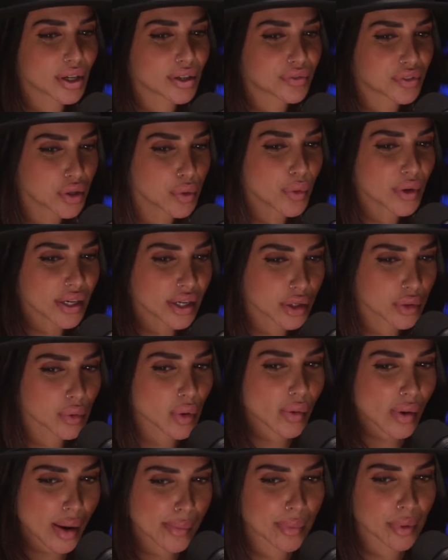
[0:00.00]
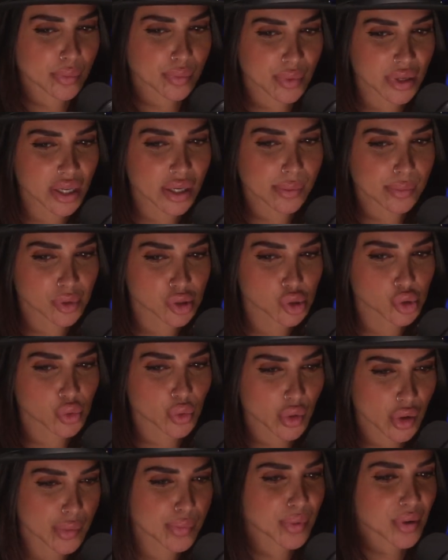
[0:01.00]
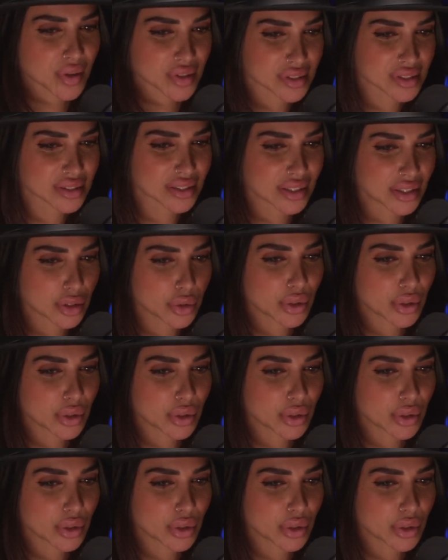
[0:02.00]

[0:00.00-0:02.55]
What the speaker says: If you want to grow up and be a mature person,